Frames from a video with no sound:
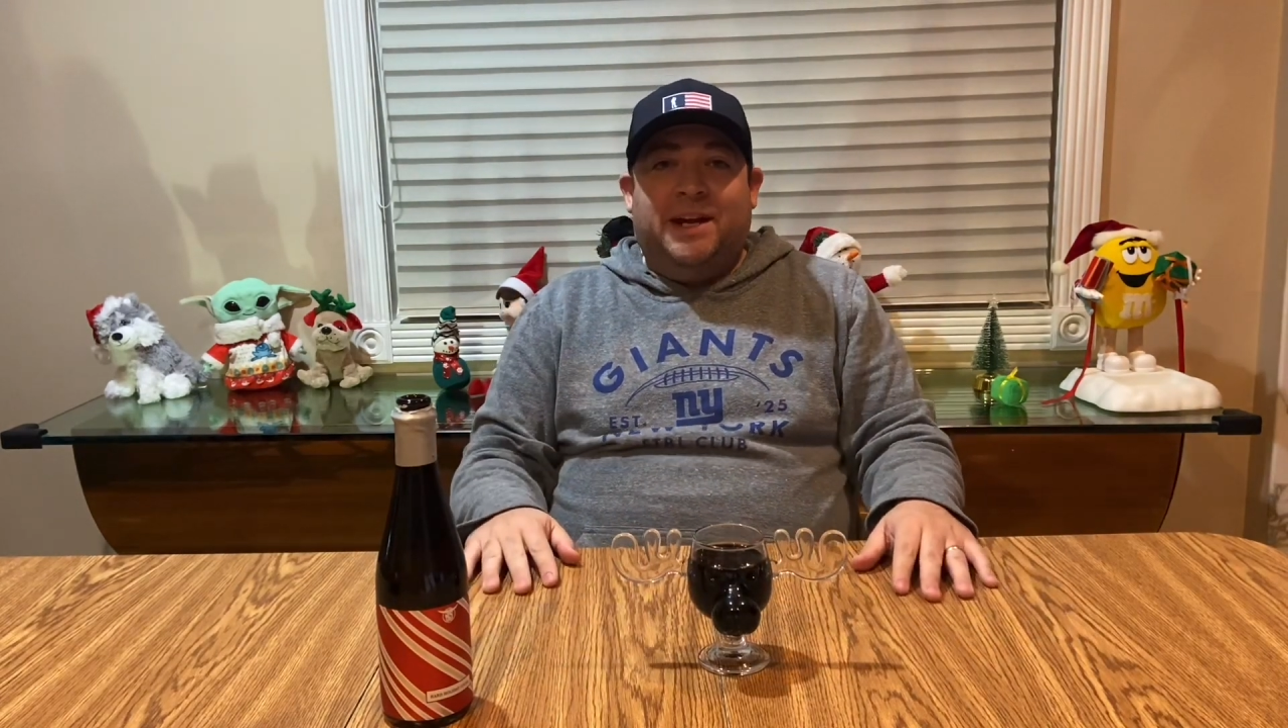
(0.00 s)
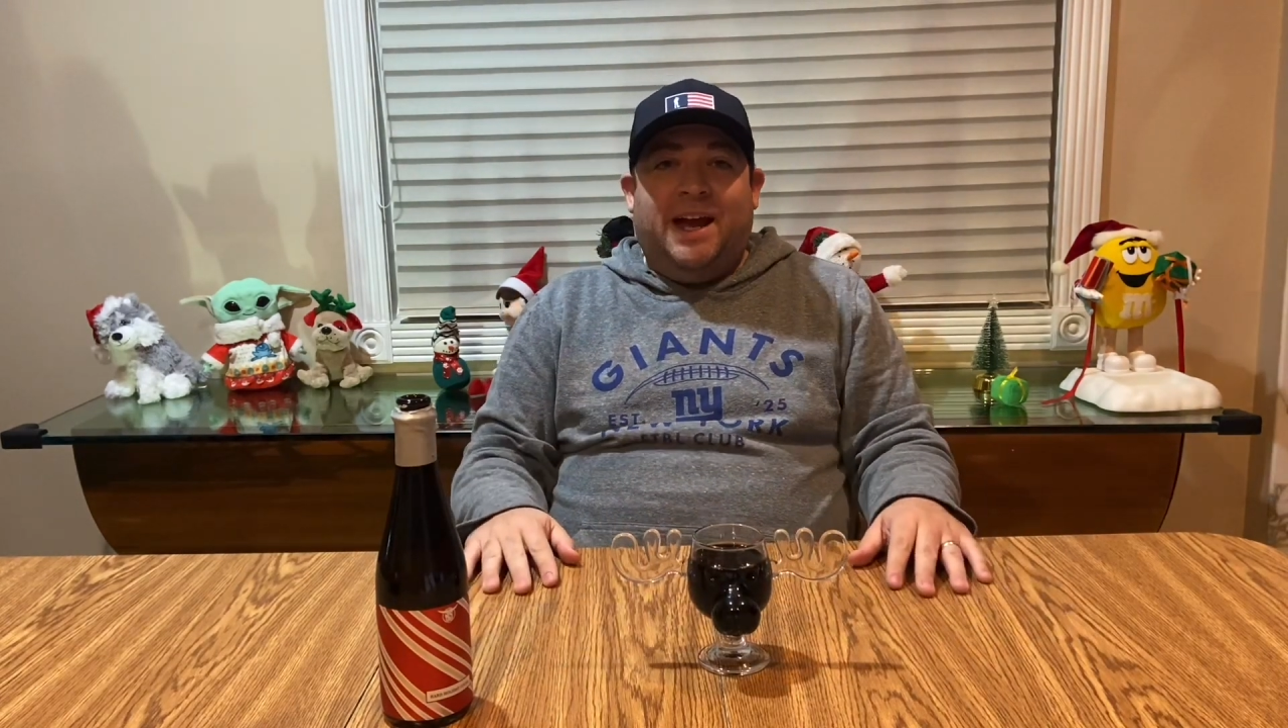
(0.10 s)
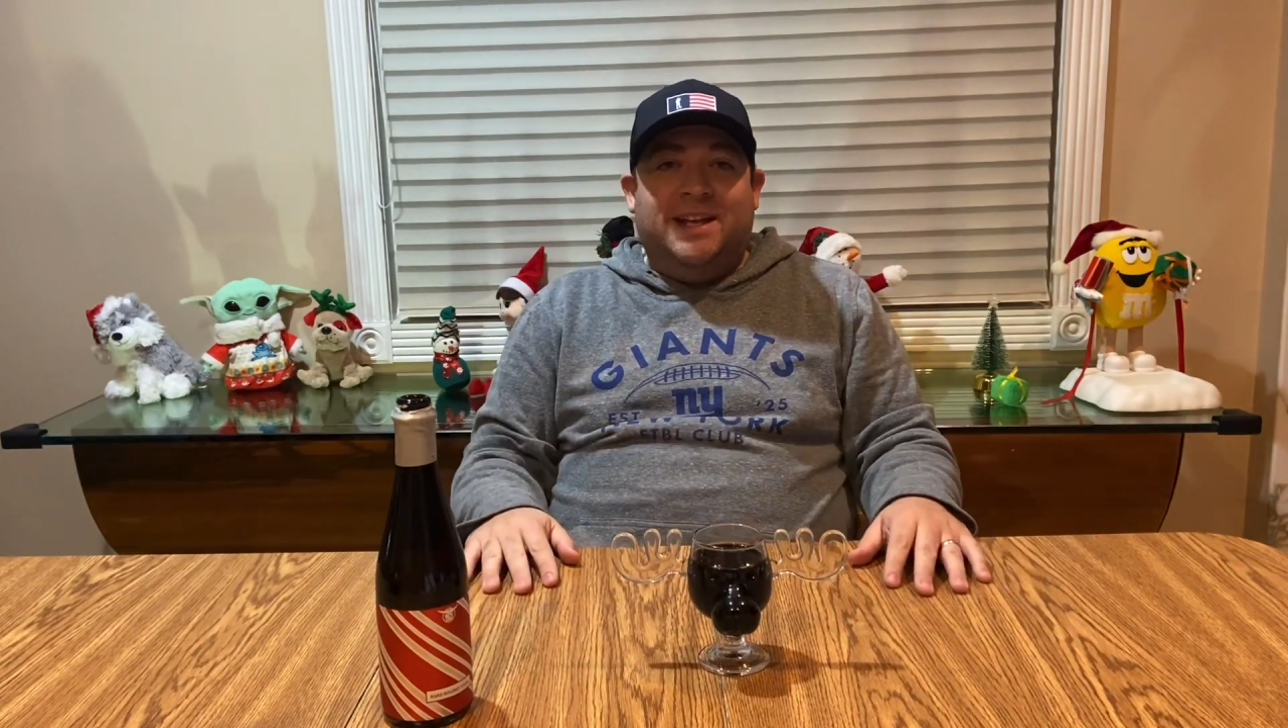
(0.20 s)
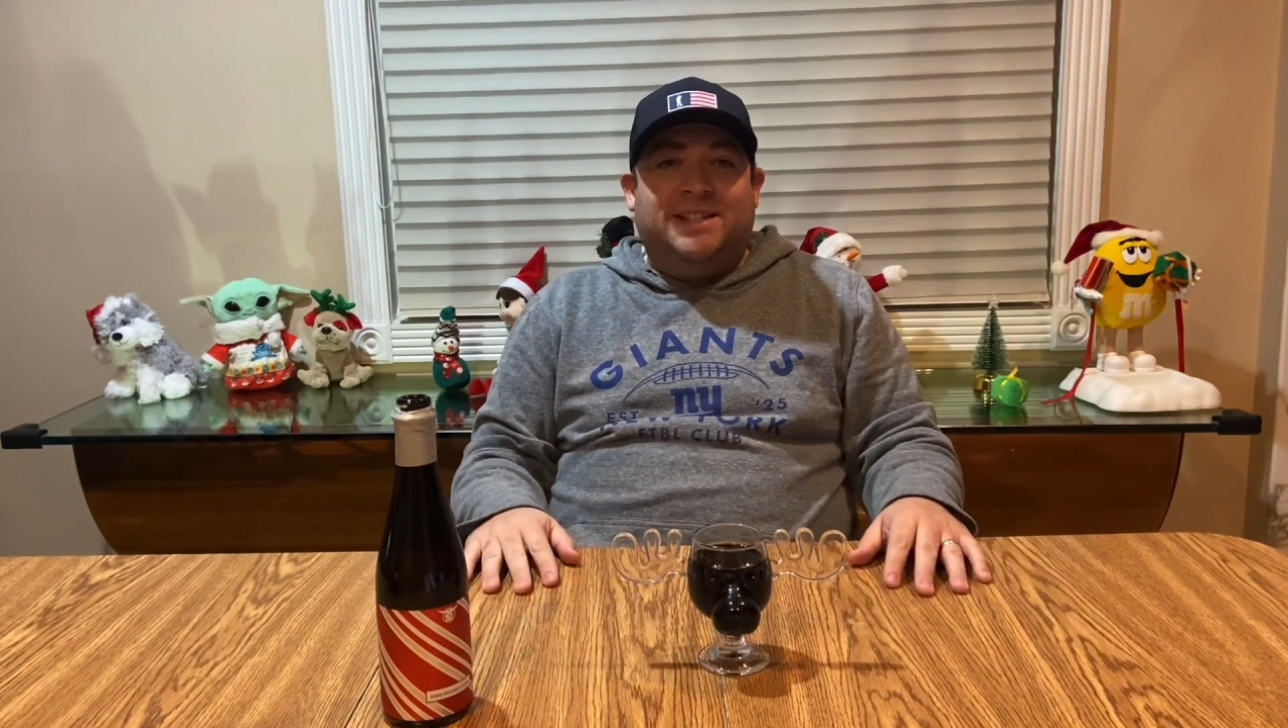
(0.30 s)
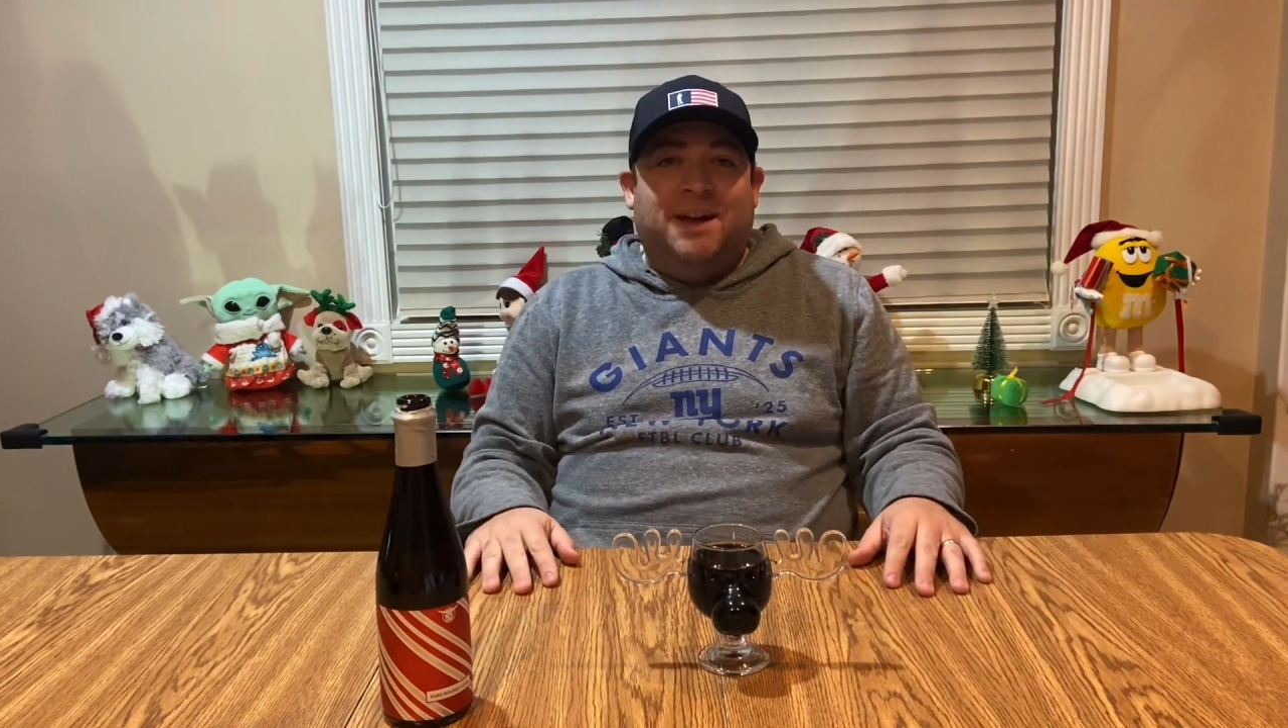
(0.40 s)
He
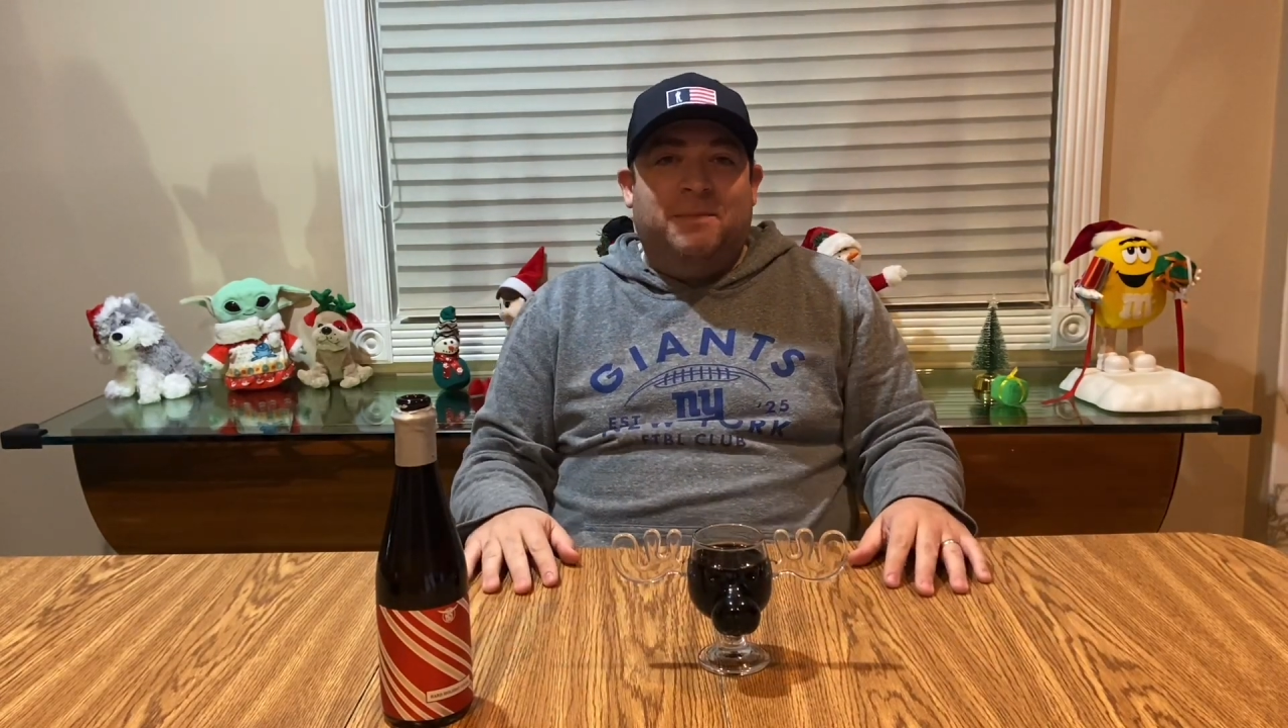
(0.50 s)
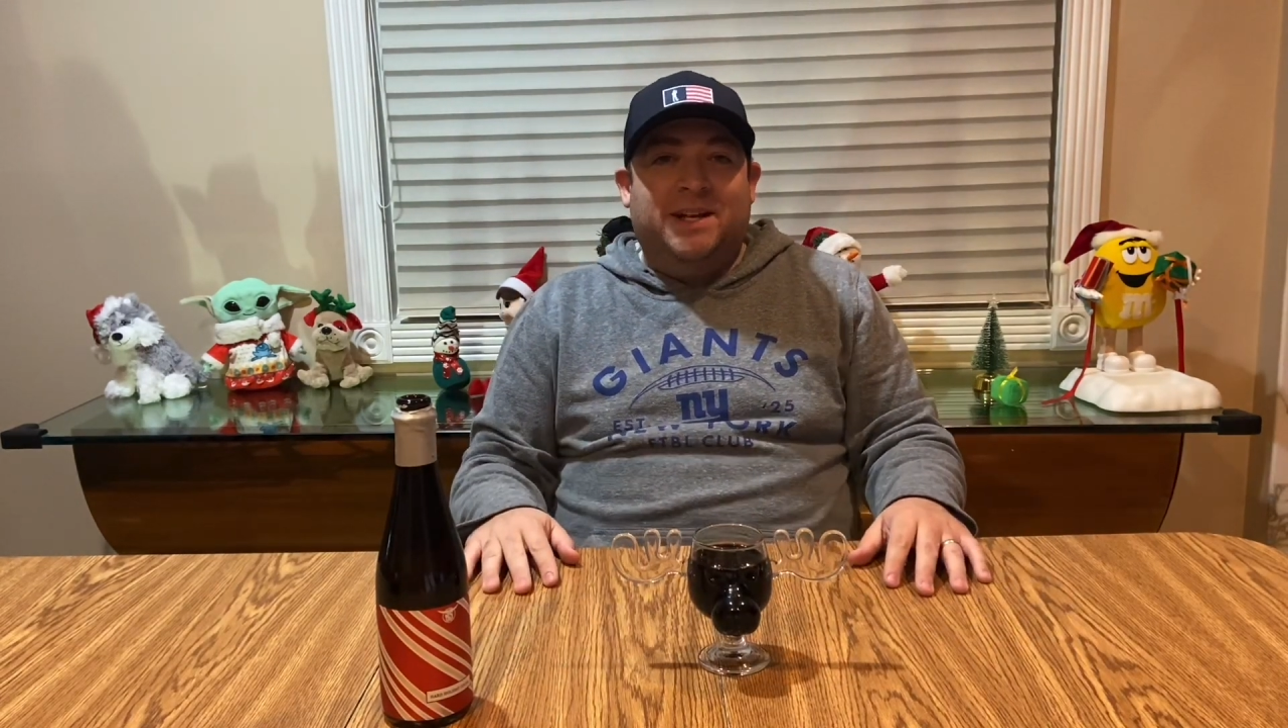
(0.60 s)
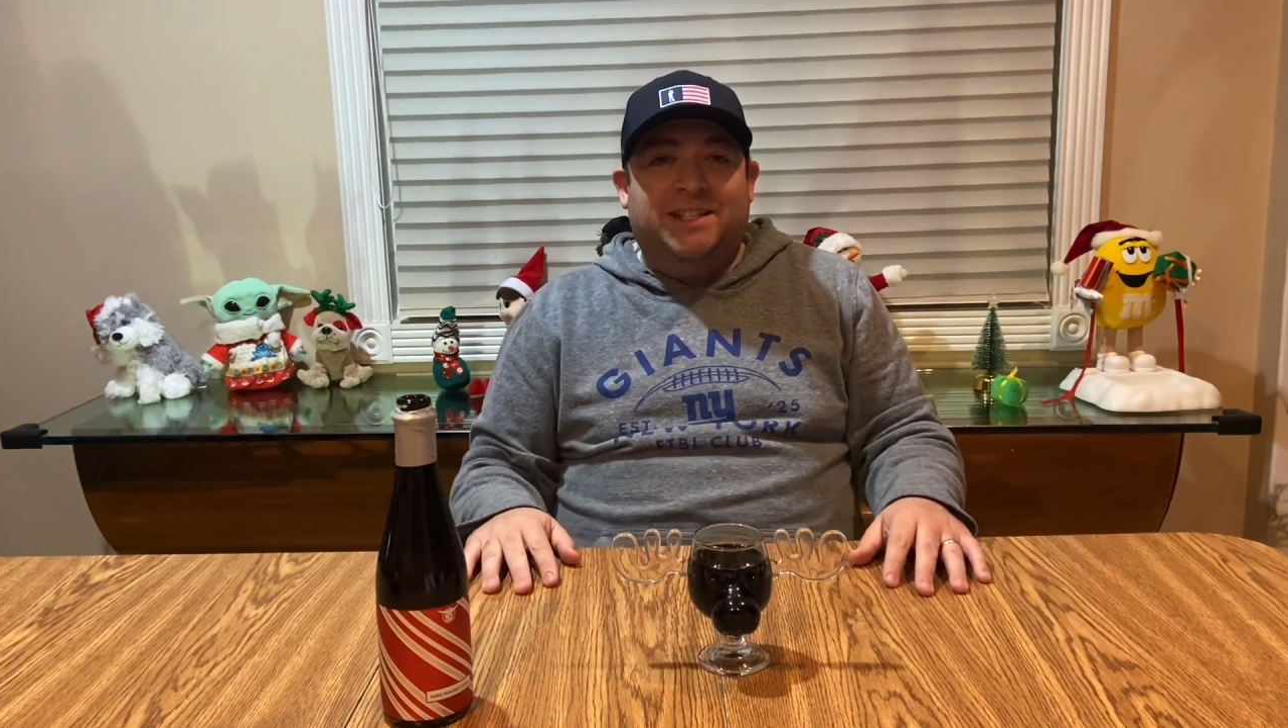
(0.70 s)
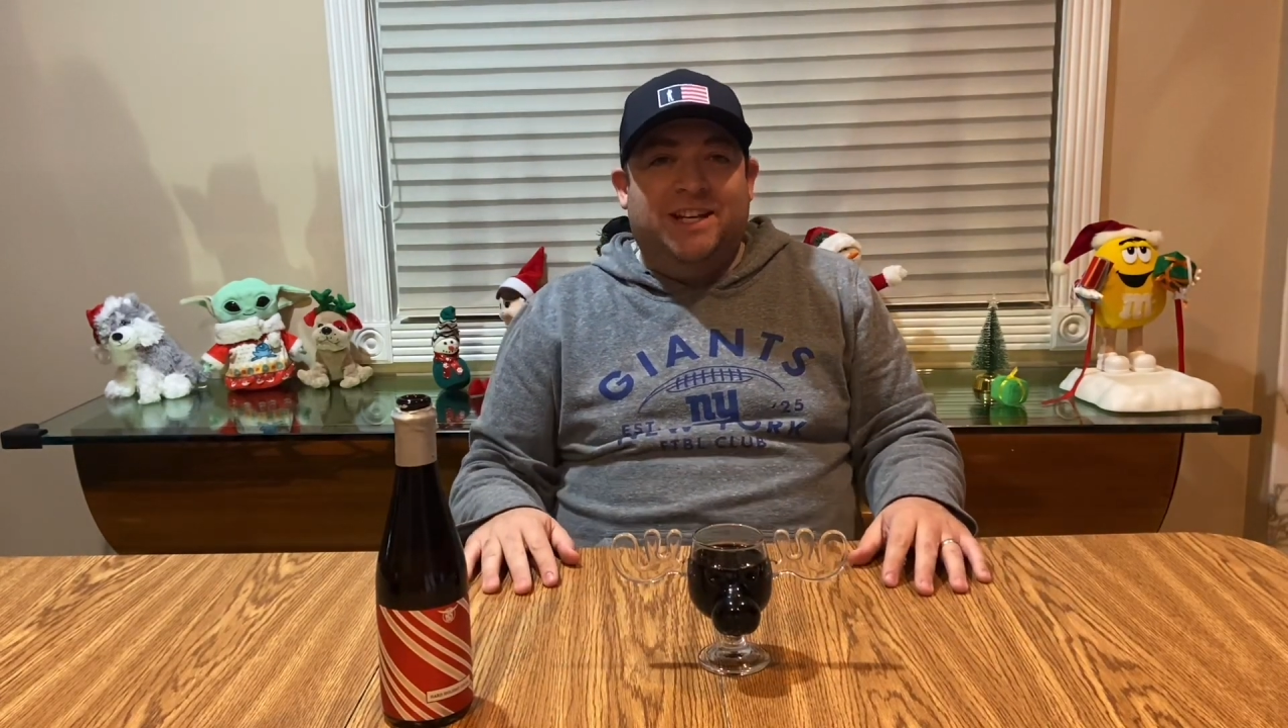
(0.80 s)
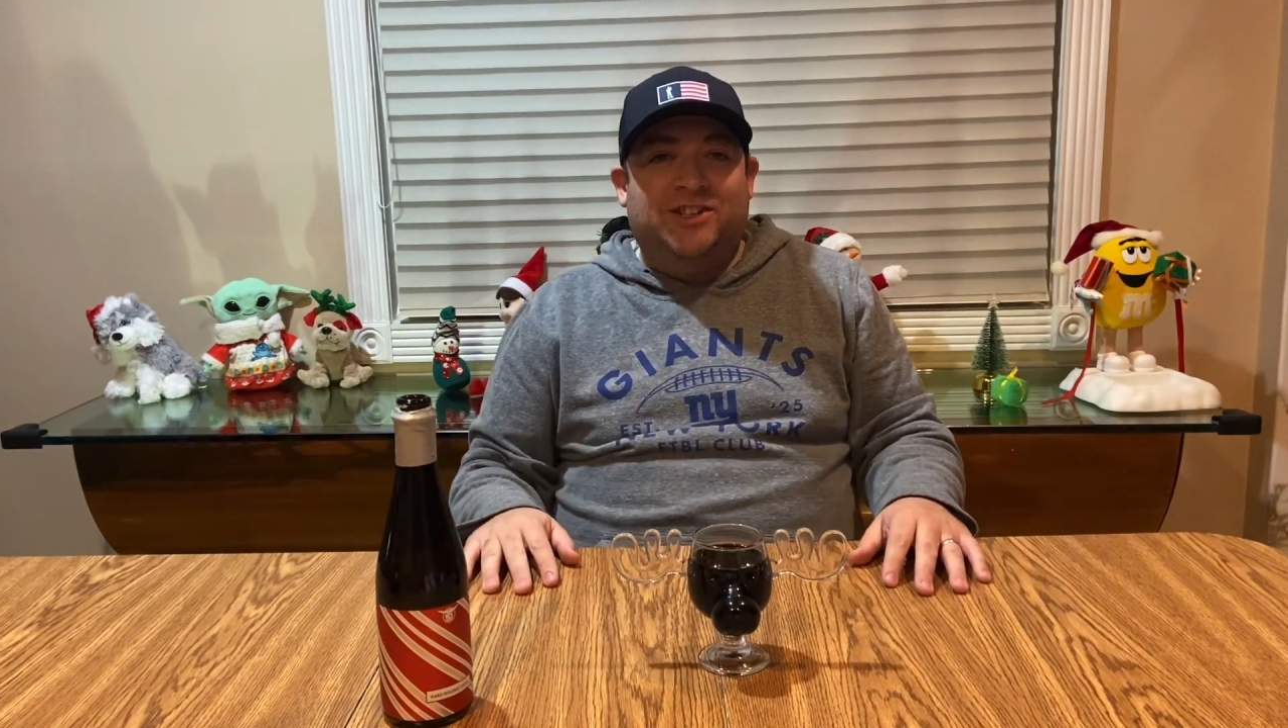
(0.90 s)
hates that
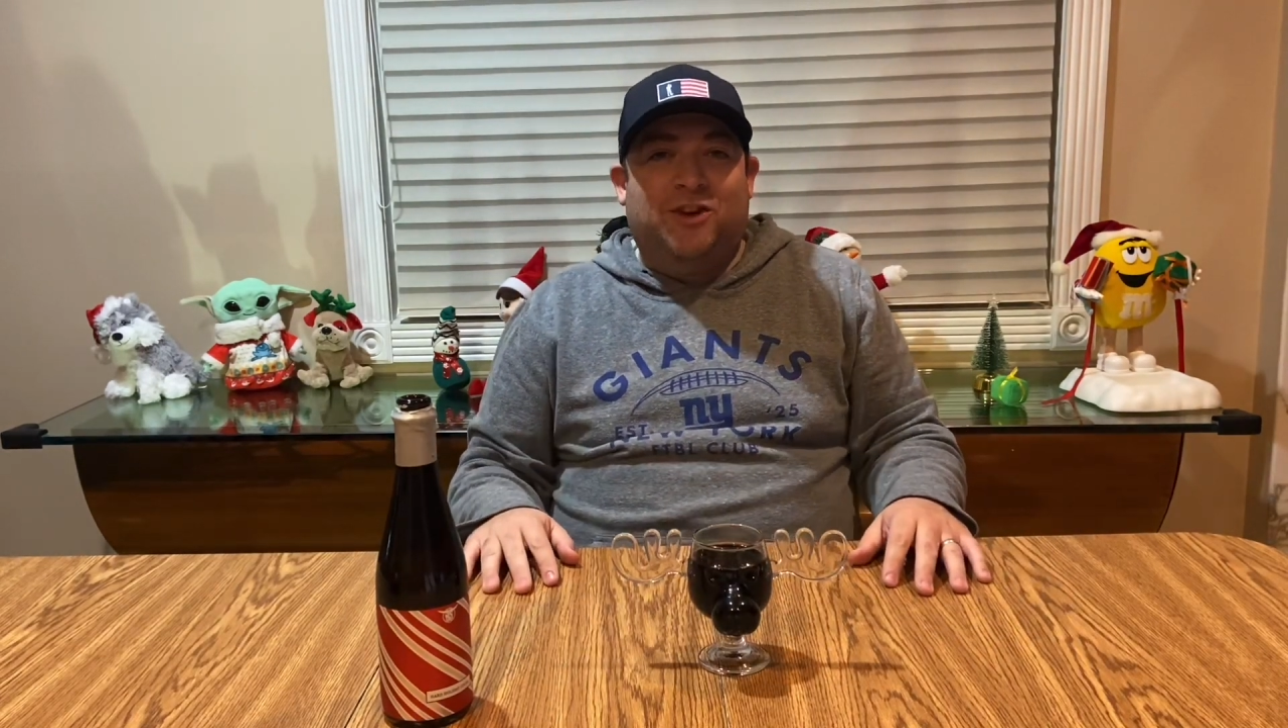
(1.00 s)
me and TJ